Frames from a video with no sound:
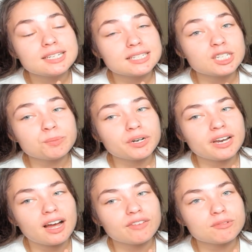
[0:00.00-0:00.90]
stays pretty
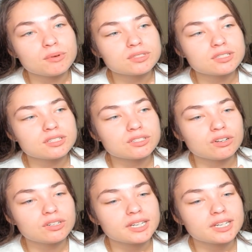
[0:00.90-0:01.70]
high for most of the song,